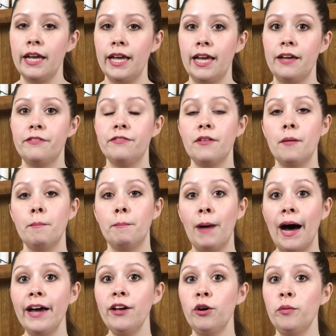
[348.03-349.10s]
If
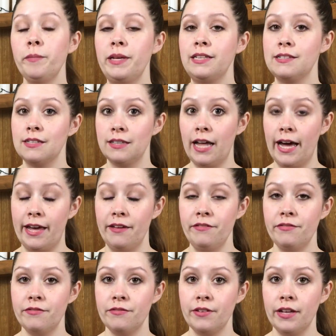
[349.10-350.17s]
bio means life
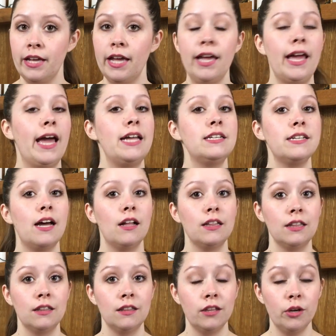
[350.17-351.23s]
and
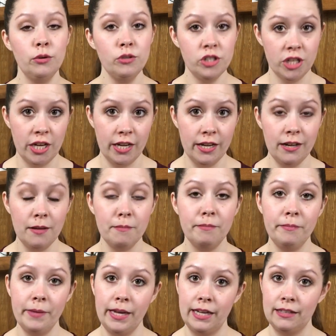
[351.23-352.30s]
logy
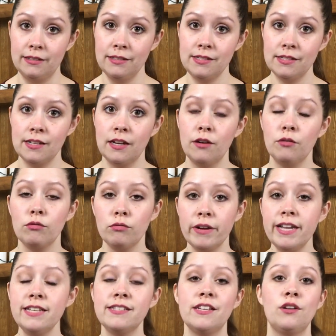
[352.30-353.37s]
means
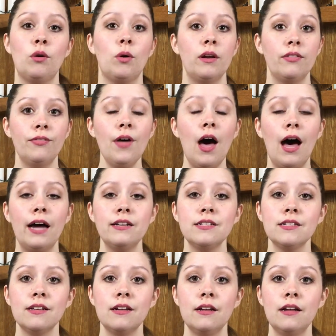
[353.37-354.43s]
reason or thought,
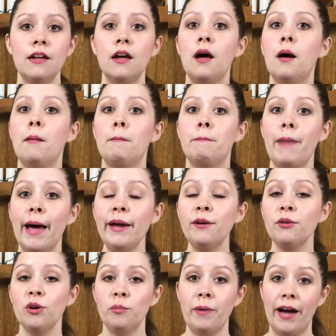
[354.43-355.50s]

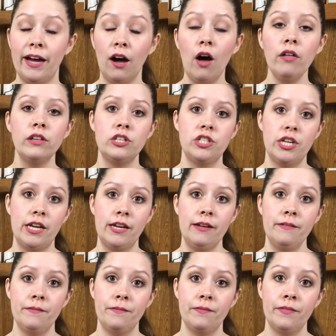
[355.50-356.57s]

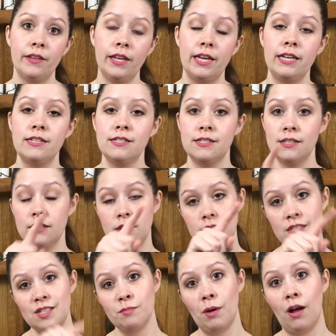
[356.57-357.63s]
microbiology is
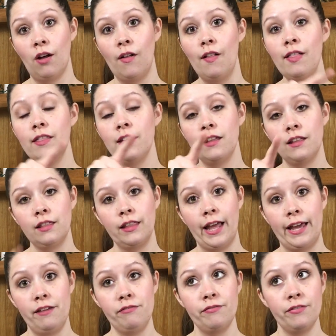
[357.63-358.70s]
small
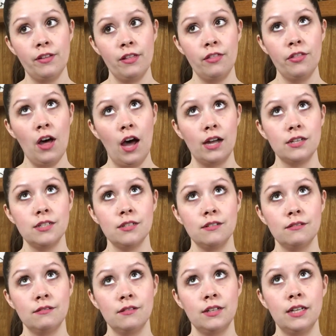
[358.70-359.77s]
life thought.
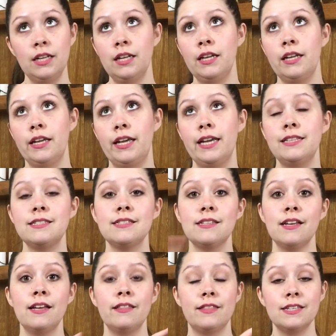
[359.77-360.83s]
It's
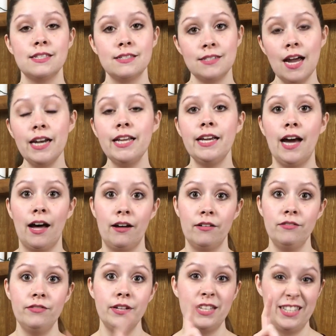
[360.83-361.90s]
the study
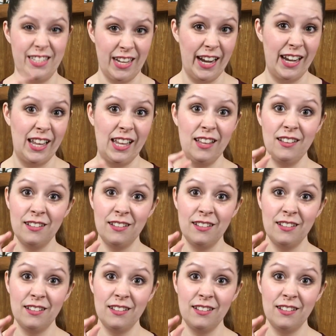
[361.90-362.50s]
of tiny